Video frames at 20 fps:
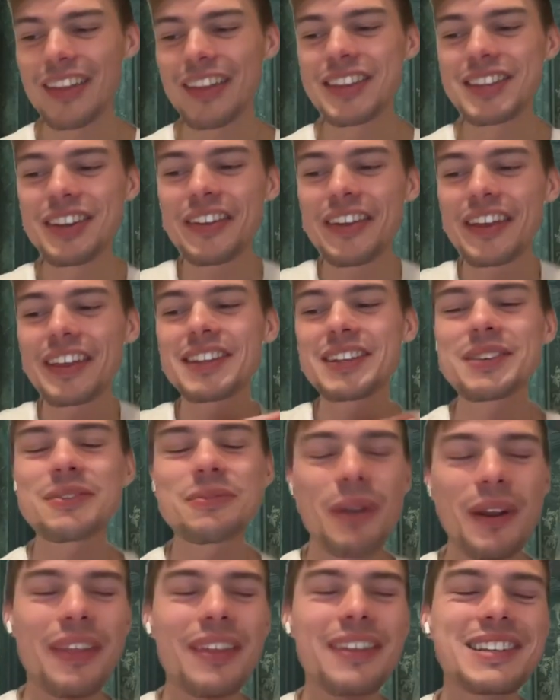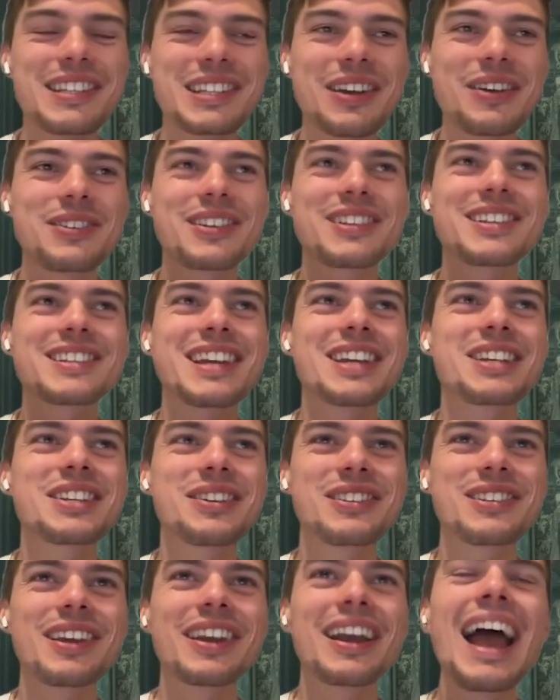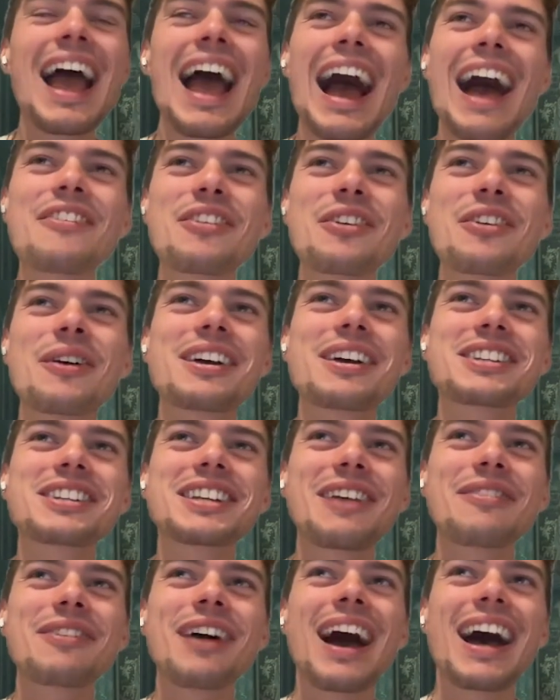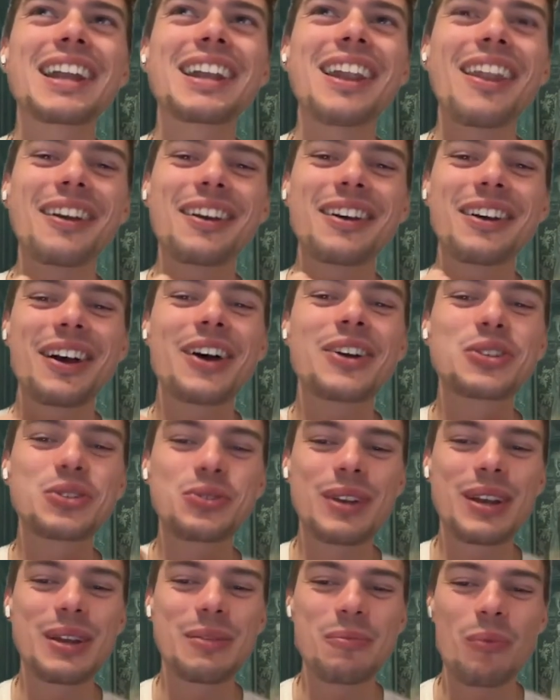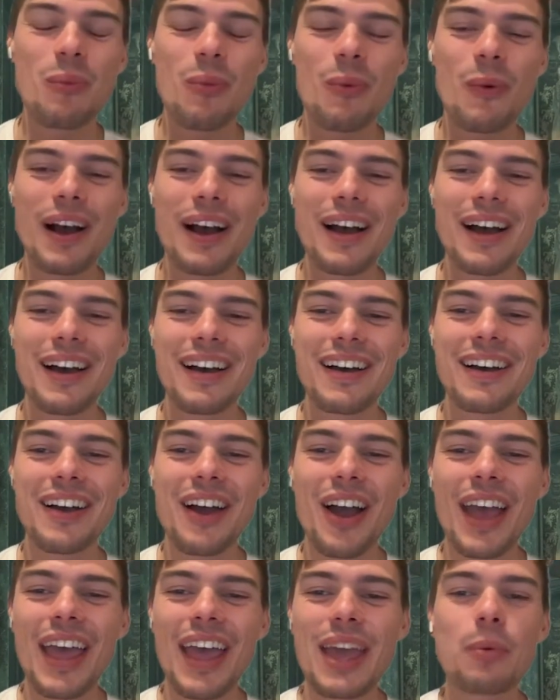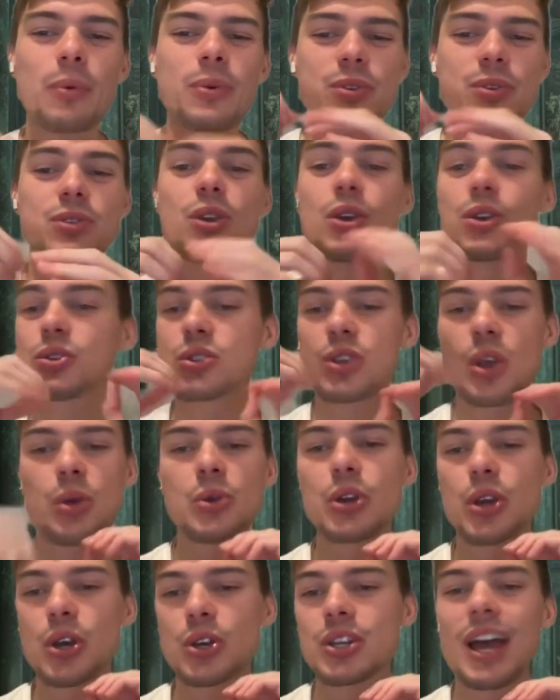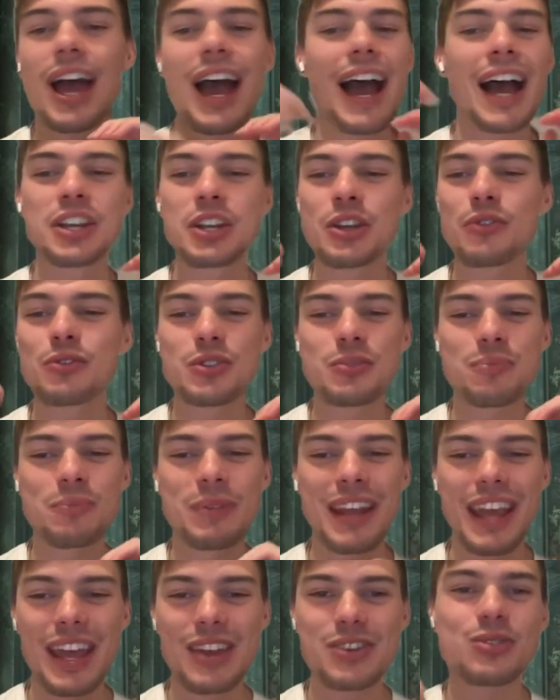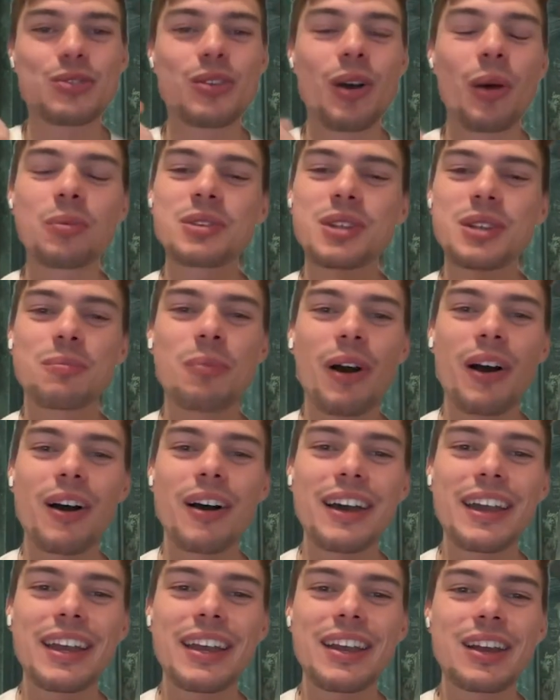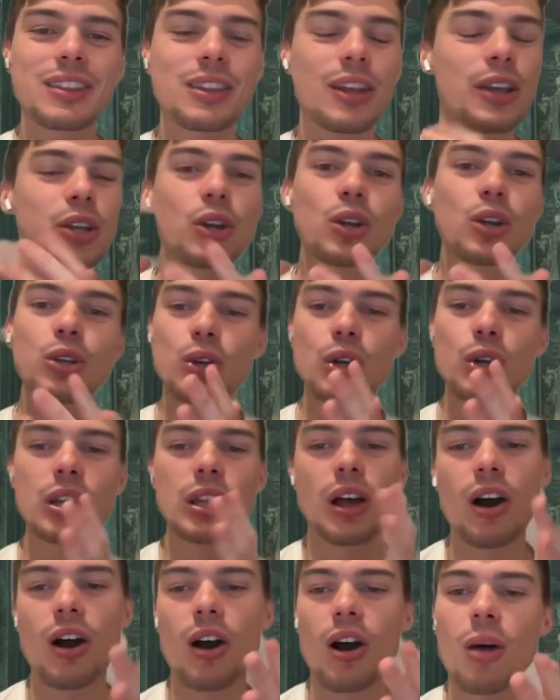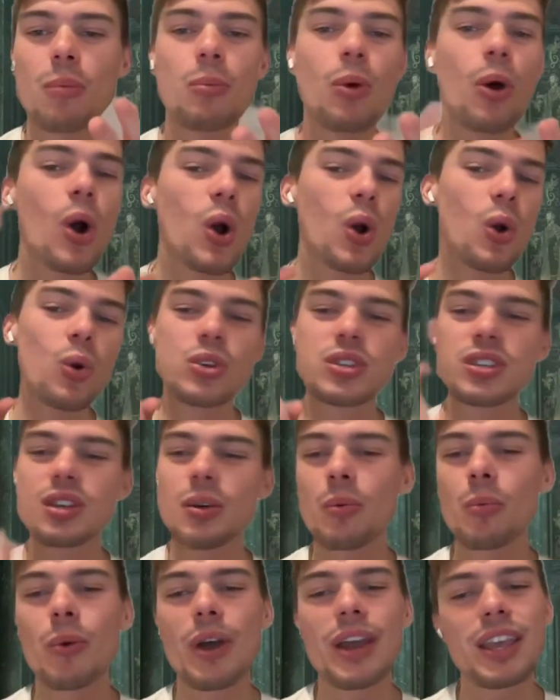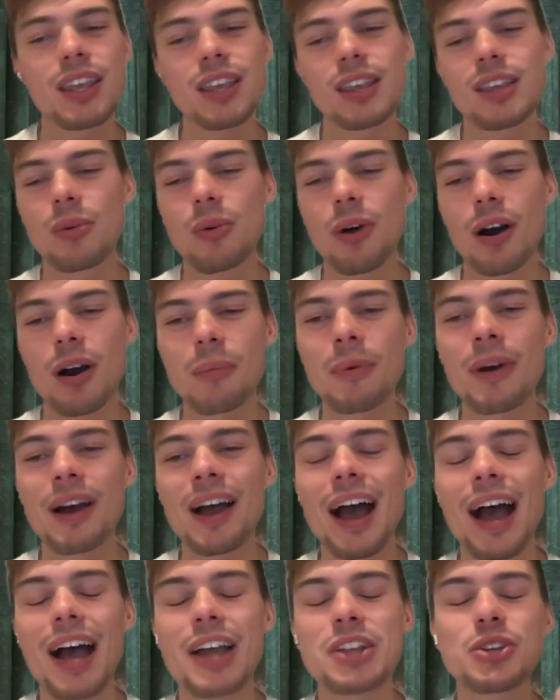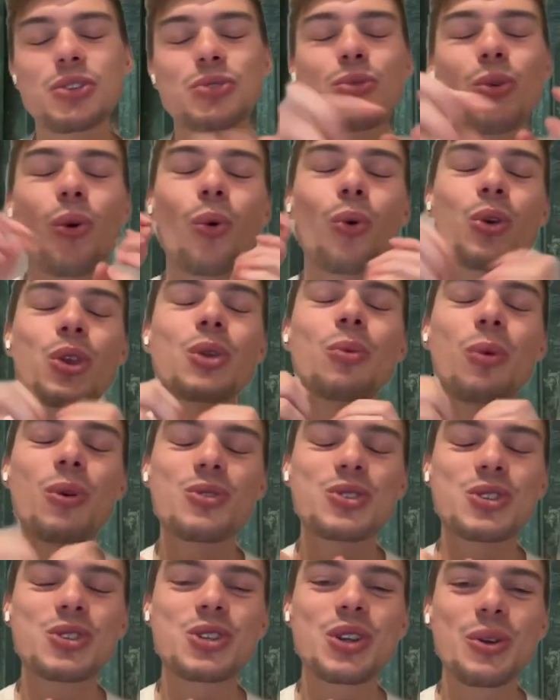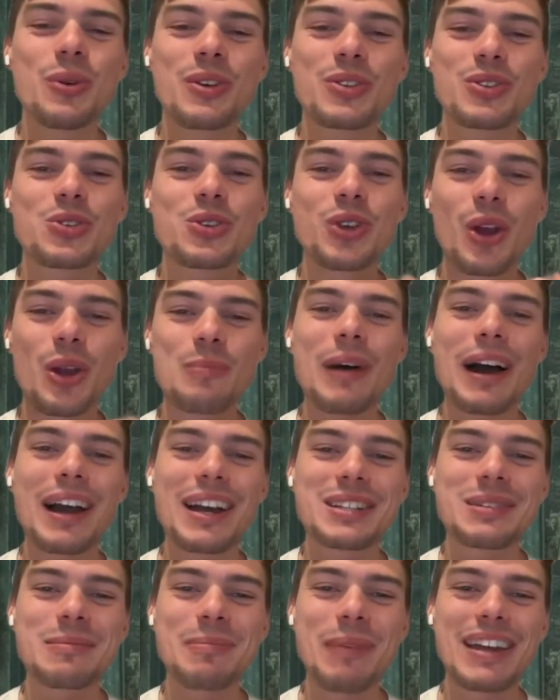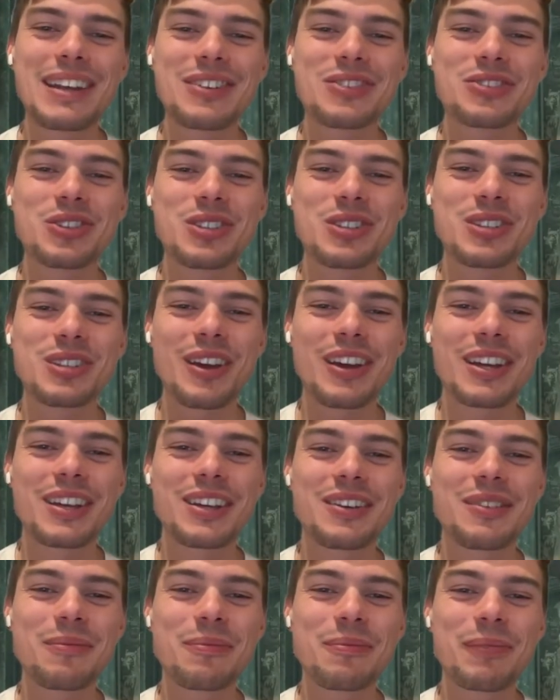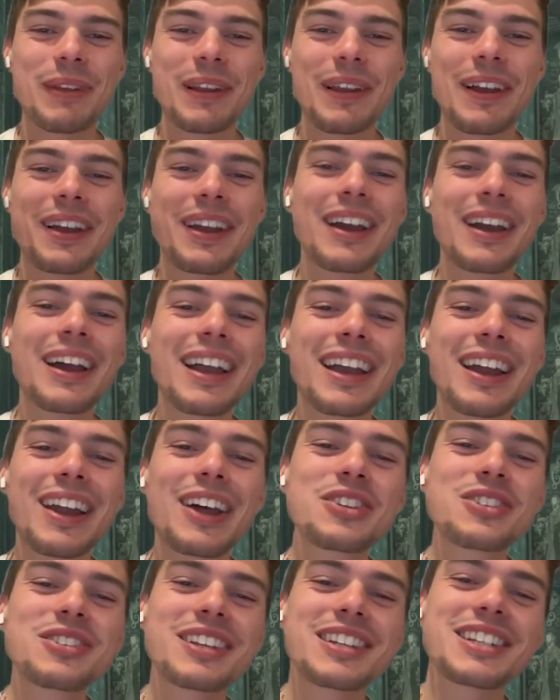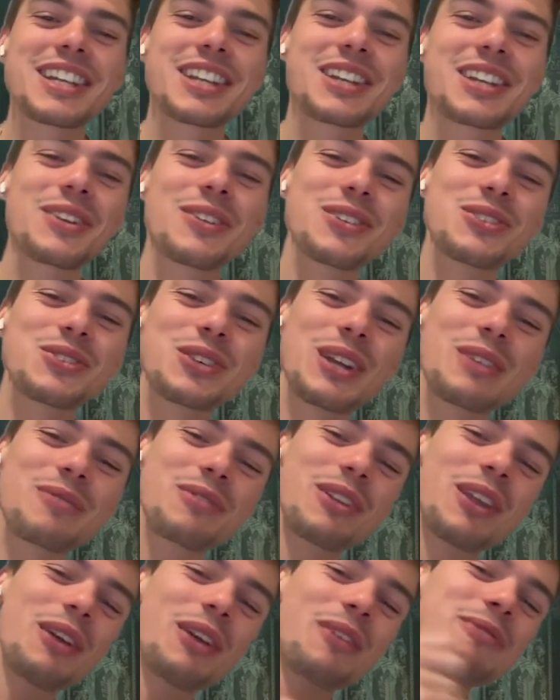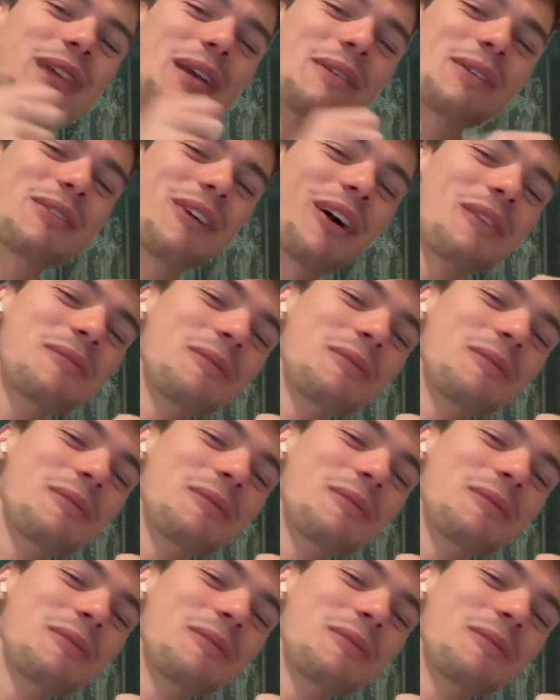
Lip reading: I think this is one of the things that I was going to say to you. It's like, have you actually ever had like a dream where it was so good and you've just been interrupted by like your alarm or someone waking you up, and all you want to do is just go back to bed and just like be like, can I just continue this dream for like maybe 5